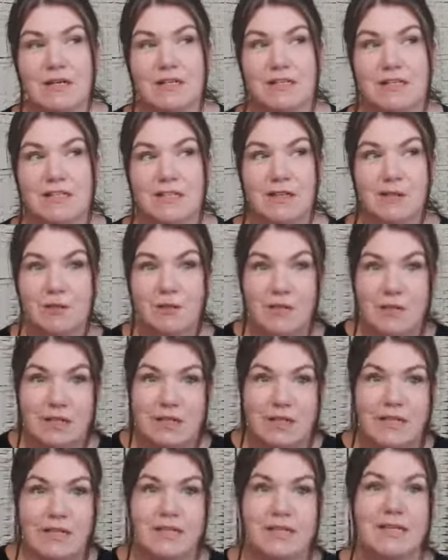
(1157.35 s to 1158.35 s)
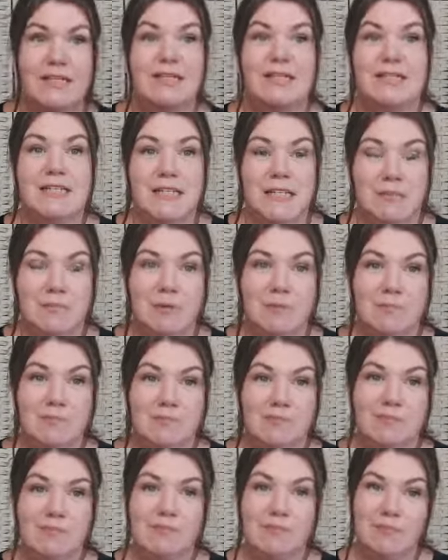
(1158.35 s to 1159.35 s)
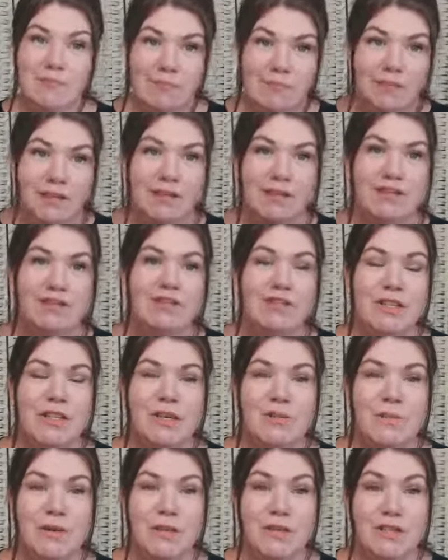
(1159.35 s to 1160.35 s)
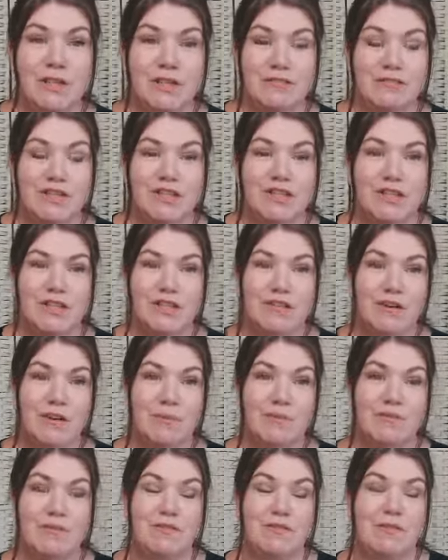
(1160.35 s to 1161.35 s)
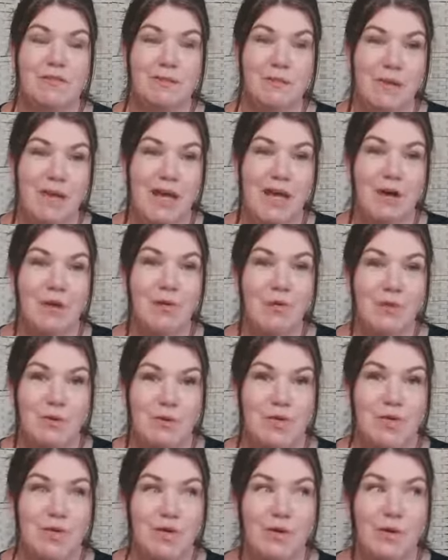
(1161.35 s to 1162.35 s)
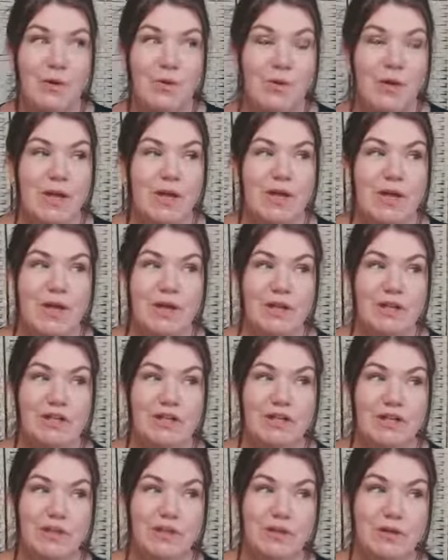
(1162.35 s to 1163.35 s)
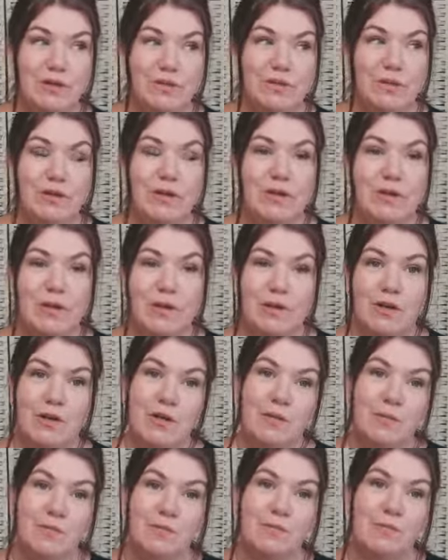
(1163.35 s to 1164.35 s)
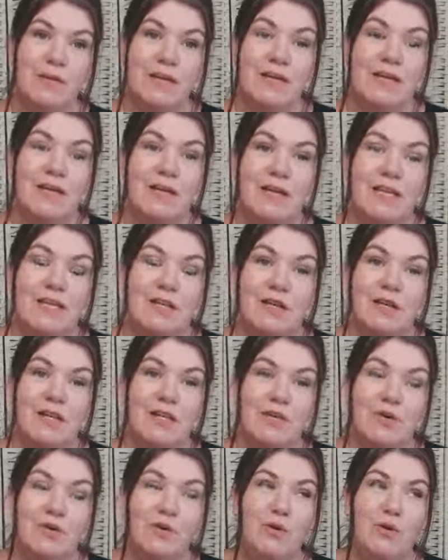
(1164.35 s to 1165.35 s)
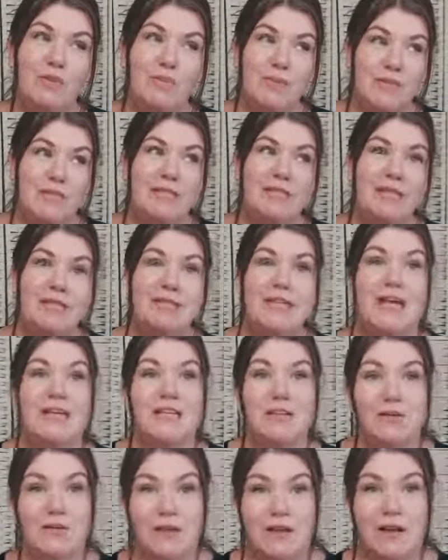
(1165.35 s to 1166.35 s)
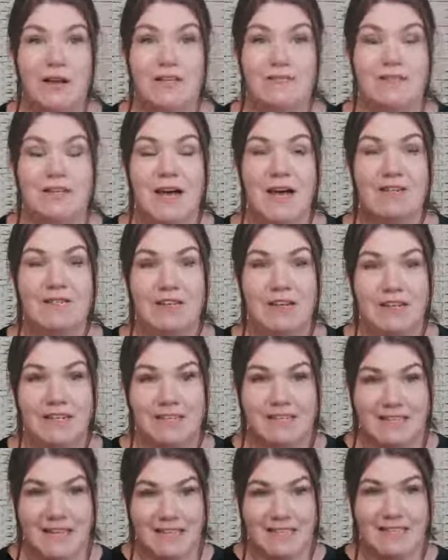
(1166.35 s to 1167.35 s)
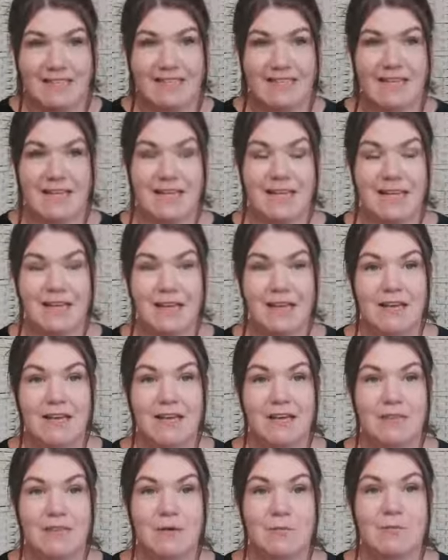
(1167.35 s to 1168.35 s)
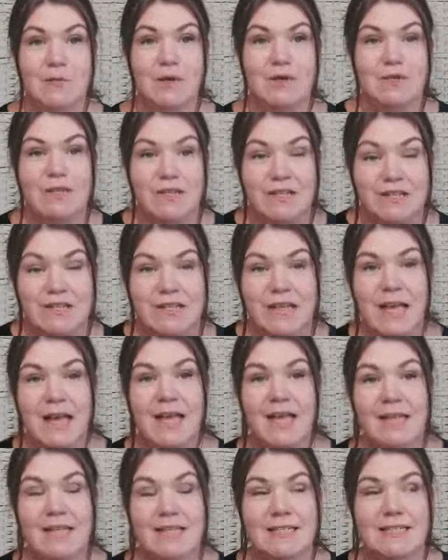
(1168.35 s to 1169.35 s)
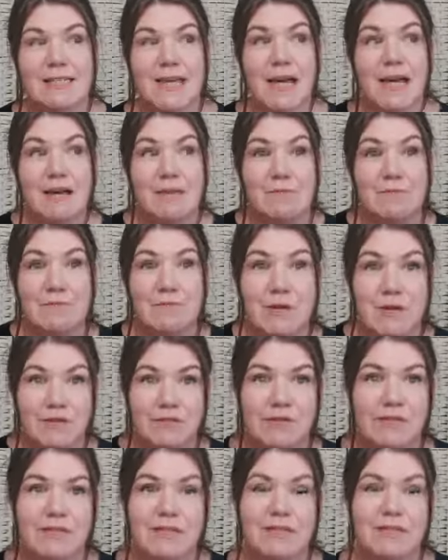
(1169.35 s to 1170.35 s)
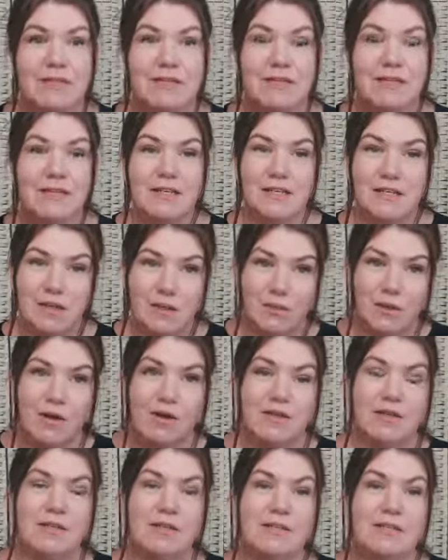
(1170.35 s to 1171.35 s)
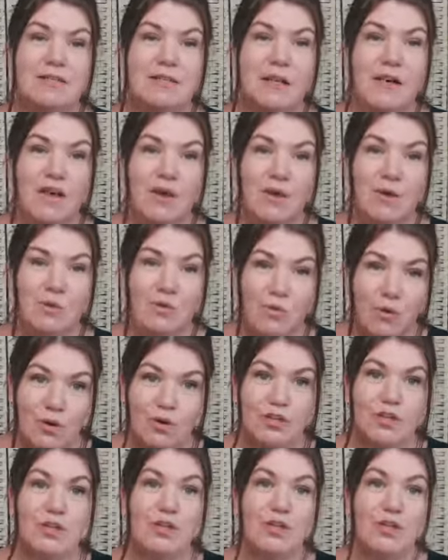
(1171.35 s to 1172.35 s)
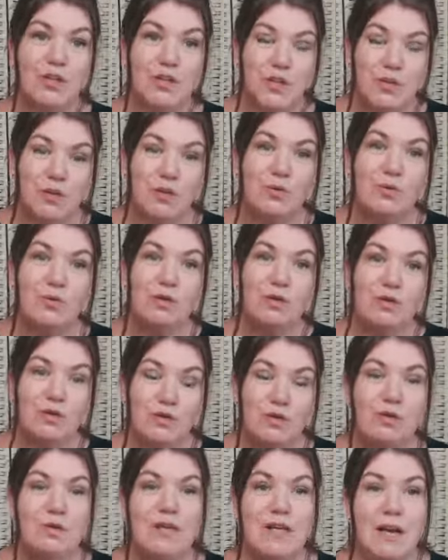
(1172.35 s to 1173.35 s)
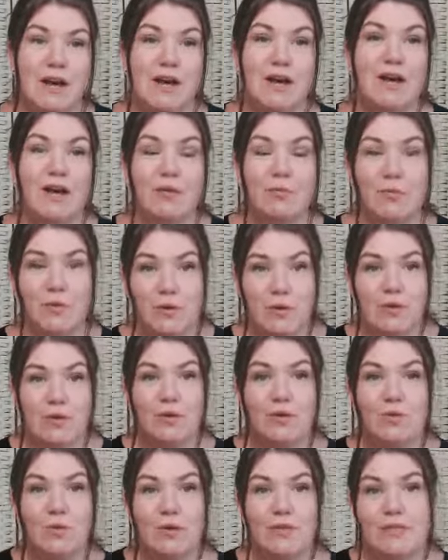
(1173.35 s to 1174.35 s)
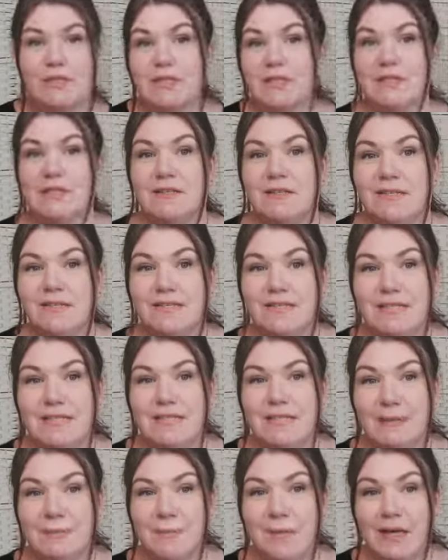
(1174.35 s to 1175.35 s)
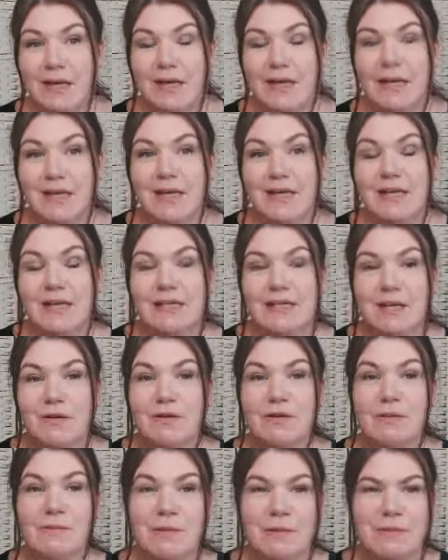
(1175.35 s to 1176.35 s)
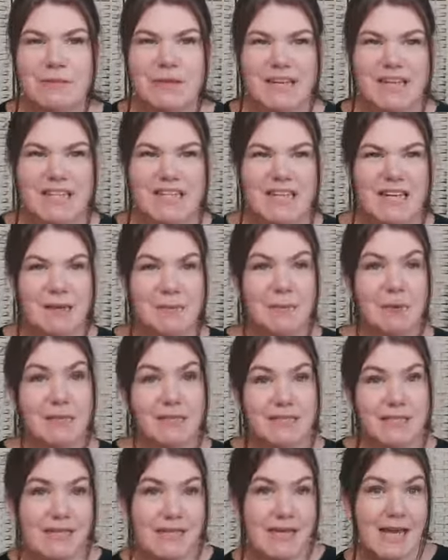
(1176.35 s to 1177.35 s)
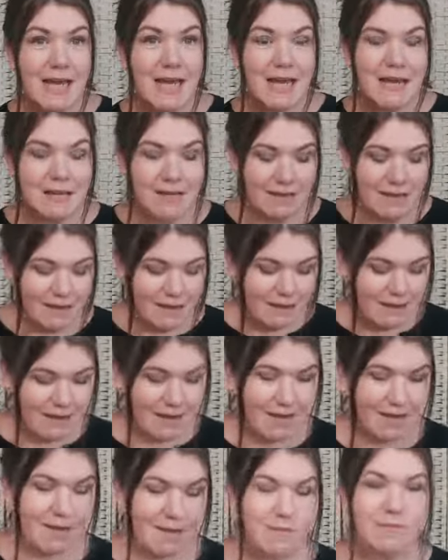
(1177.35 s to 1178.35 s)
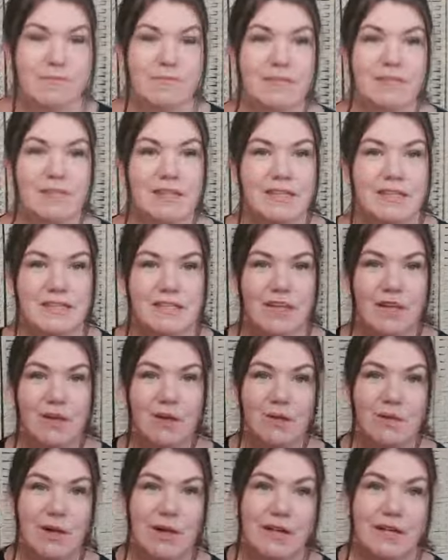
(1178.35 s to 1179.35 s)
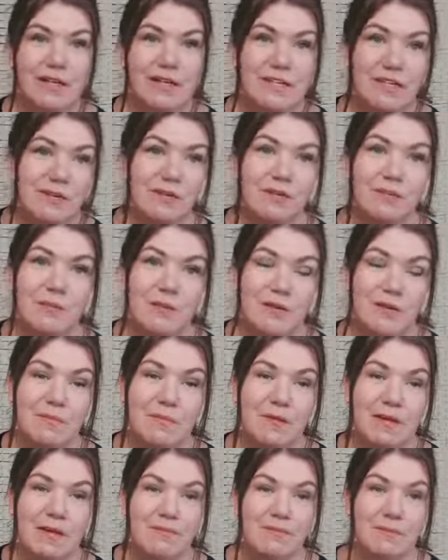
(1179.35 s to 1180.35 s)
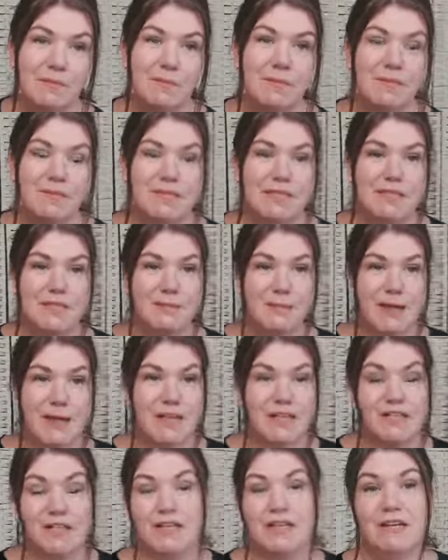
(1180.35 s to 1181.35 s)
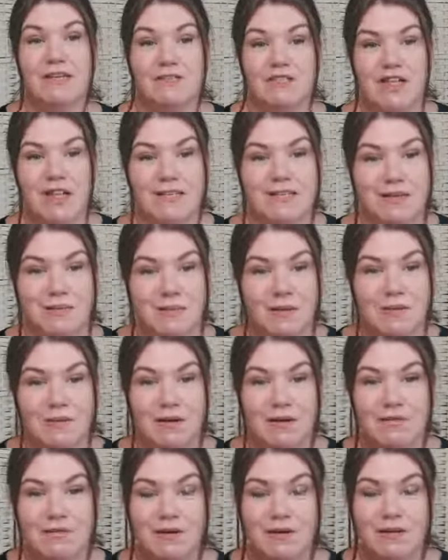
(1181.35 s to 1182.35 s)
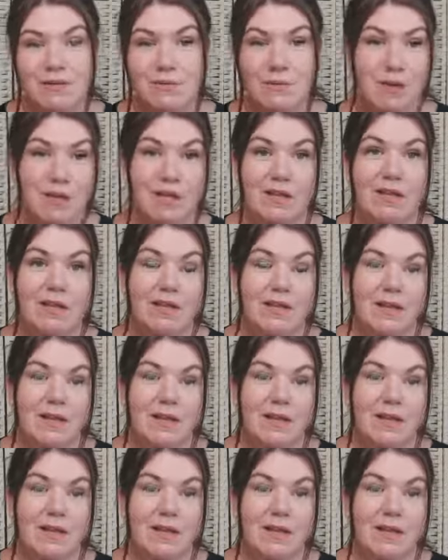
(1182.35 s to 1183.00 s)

So dig deep, do the inner work that I've just described to you, and this will help you to be in your business and your life, to have an identity that both contains and mirrors to others what you truly are and what you want society to be. So I've been a bit deep today. And I don't normally come live on my business page. I think I've shared it on my profile as well.